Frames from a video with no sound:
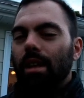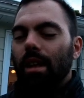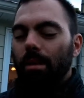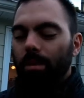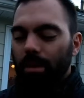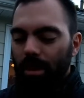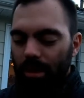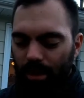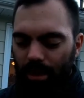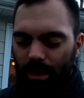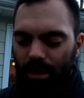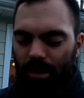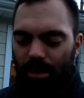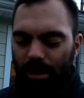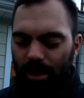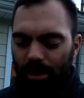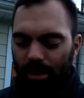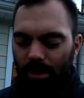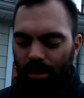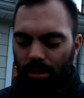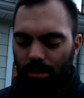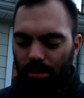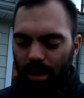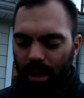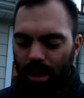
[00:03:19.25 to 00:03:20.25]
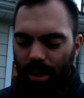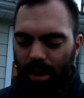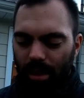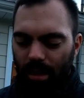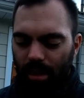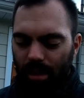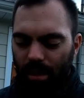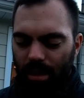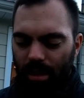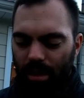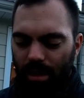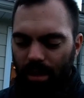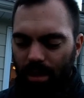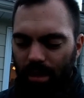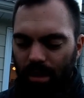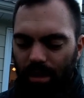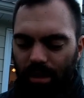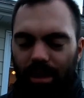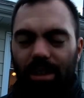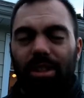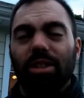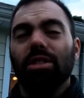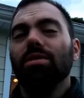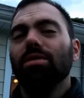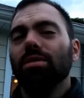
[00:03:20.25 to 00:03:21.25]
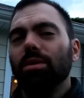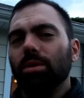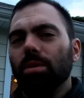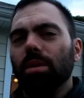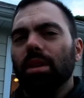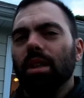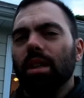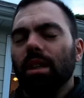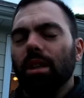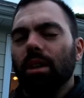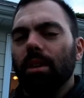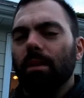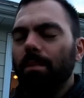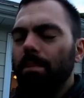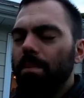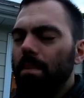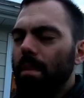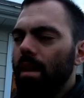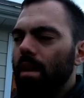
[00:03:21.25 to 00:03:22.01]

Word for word: I'm going to continue making uh, this food here.